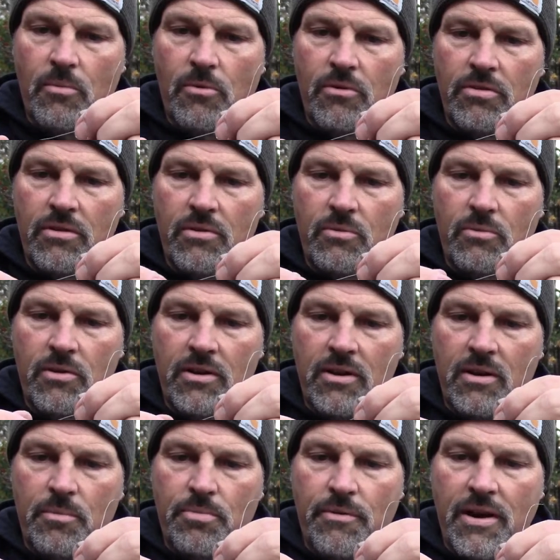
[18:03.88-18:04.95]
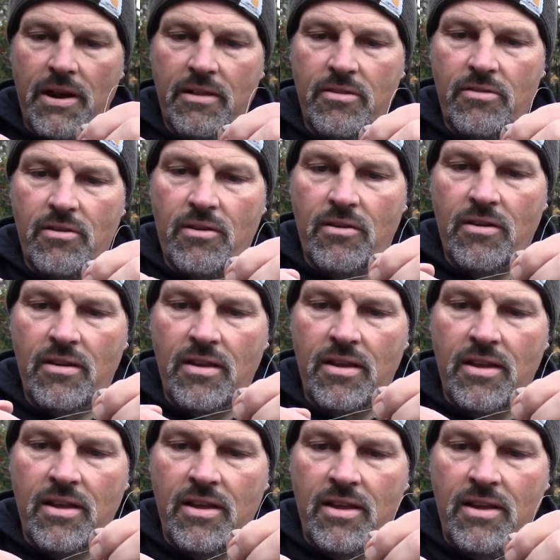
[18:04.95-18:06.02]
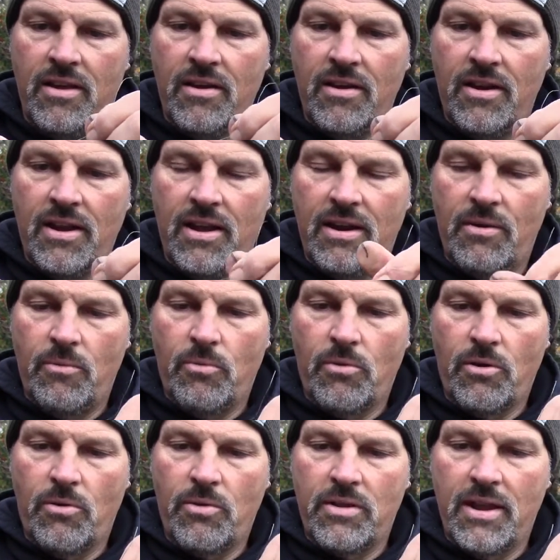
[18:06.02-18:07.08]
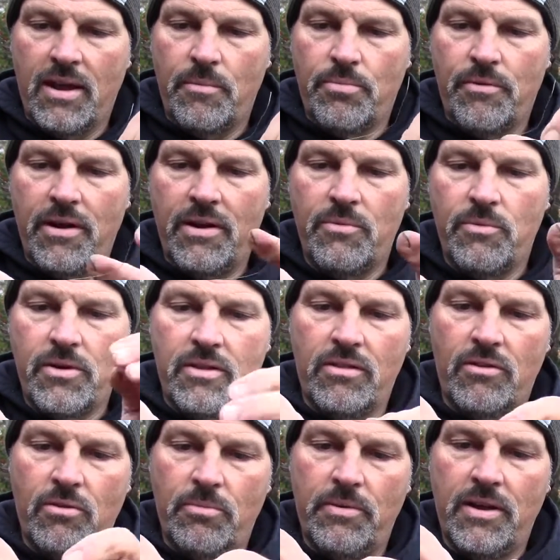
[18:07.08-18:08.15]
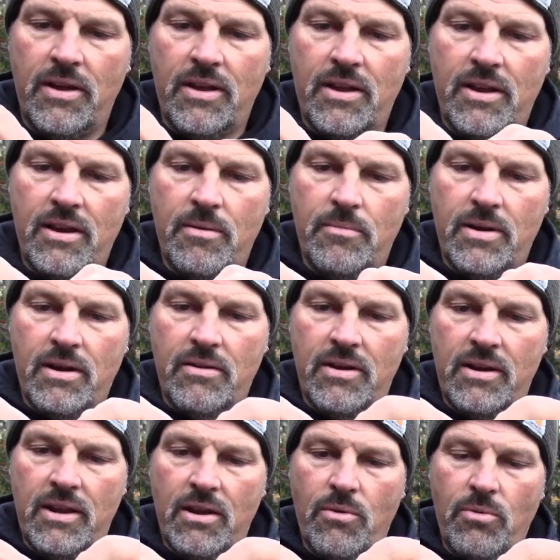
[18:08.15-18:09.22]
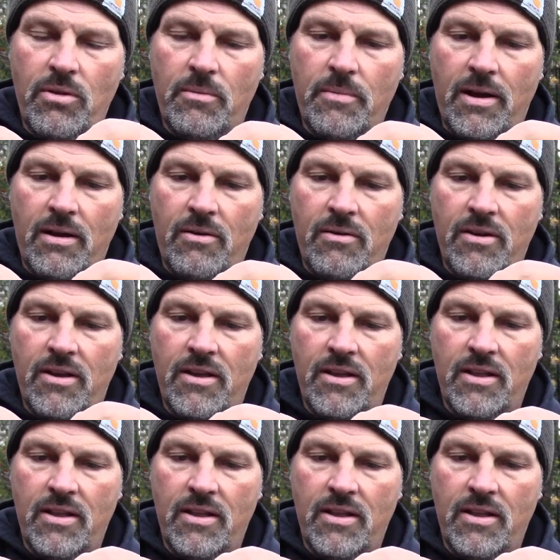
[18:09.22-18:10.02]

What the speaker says: more than the one in the braid. So kind of work with that braid one a little bit. Get them down an equal amount.